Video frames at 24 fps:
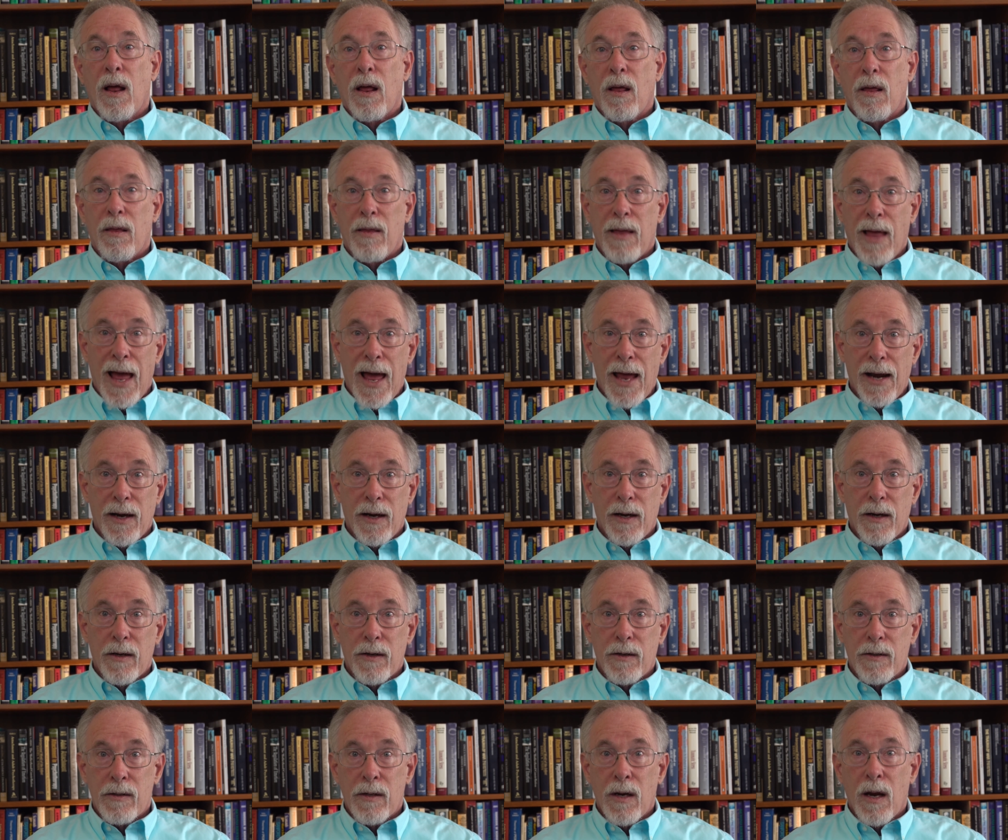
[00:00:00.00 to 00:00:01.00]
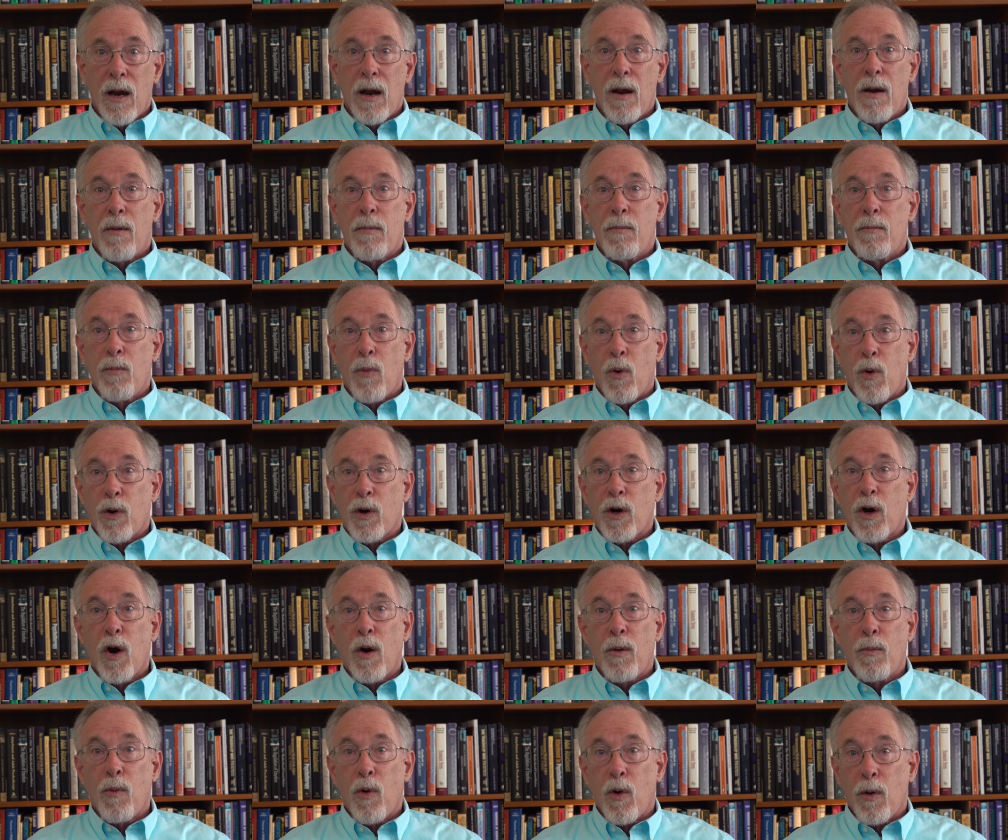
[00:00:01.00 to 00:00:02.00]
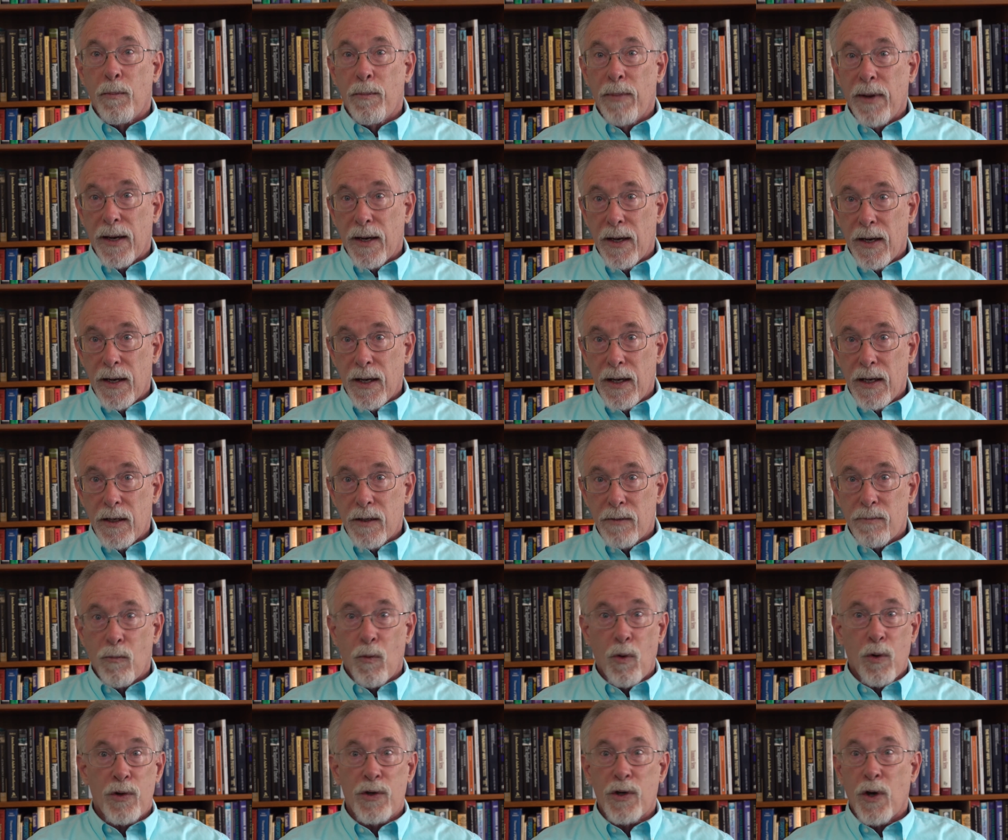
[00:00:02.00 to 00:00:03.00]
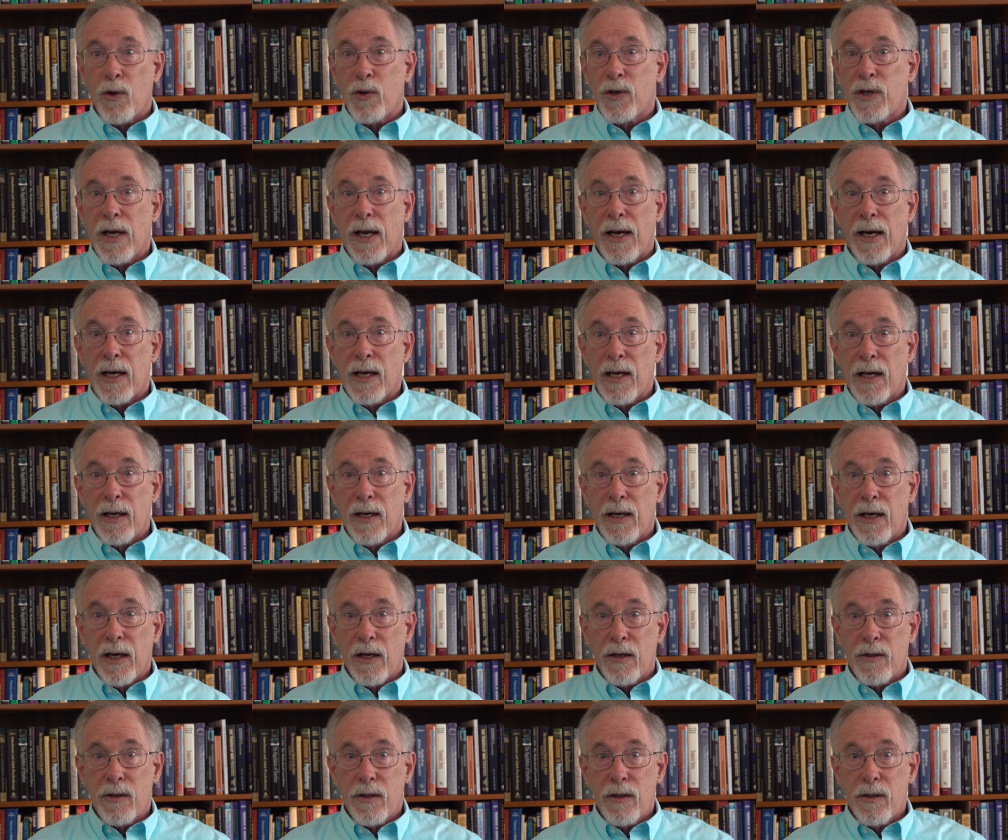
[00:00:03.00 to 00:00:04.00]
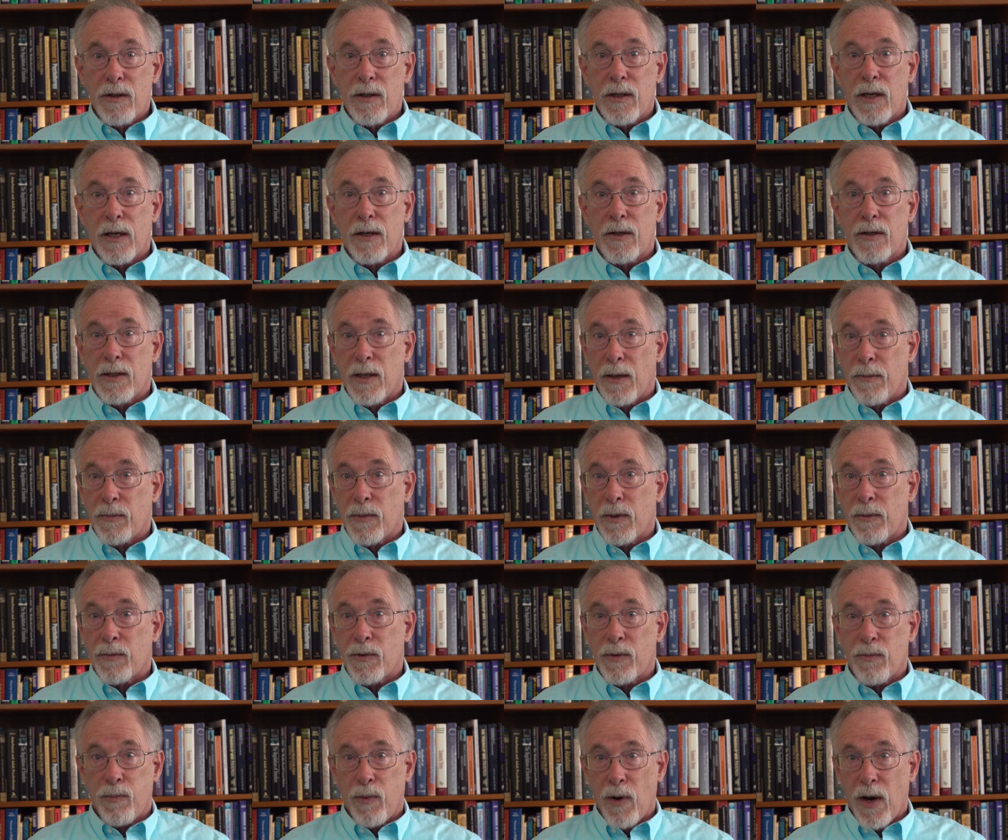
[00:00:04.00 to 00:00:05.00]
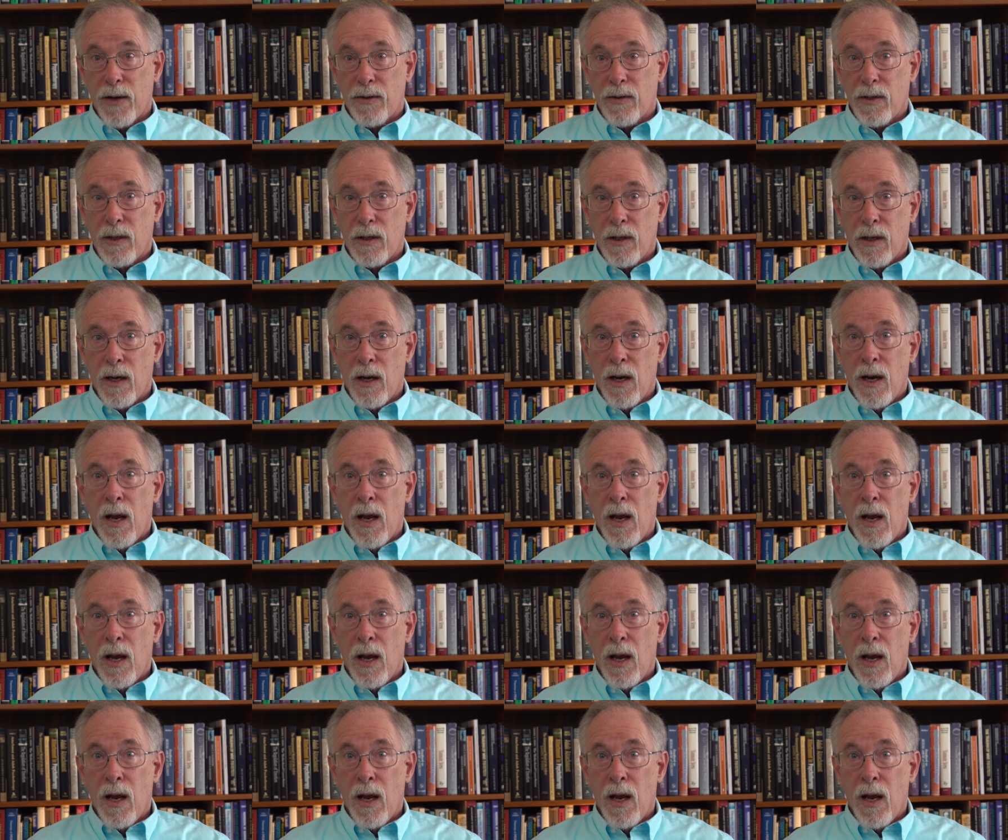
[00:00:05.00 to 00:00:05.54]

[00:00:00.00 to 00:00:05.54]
That is, more comorbidities, more associated conditions and symptoms present,